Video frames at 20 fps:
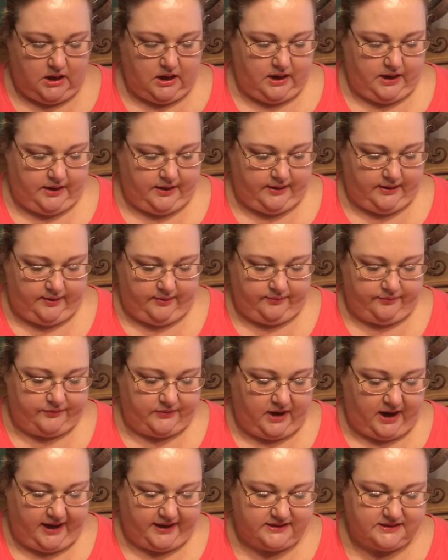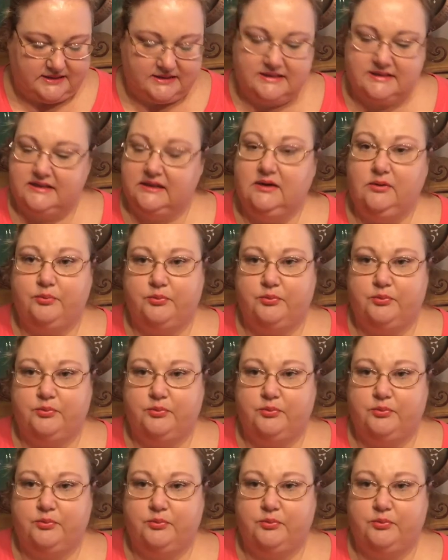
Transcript: I still